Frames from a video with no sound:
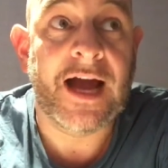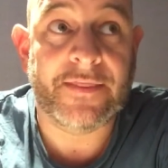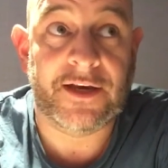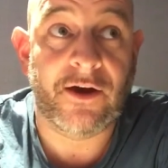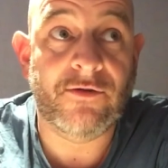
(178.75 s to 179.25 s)

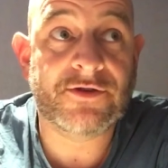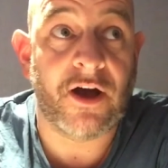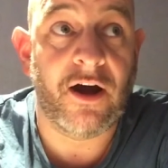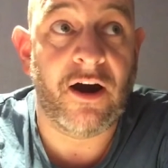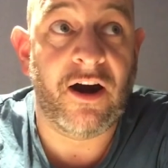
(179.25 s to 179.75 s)
And the lows
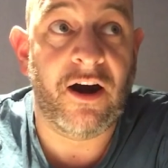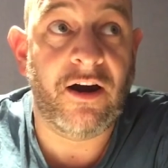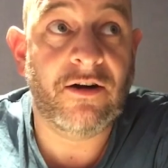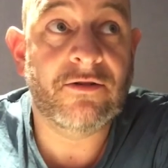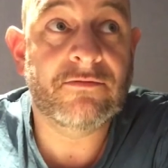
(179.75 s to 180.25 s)

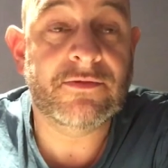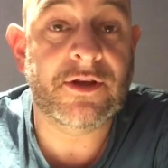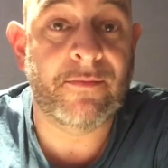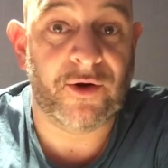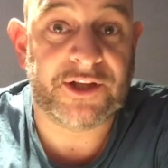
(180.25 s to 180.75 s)
are
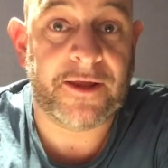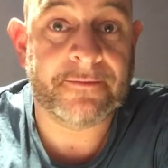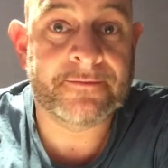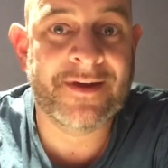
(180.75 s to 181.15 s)
your body.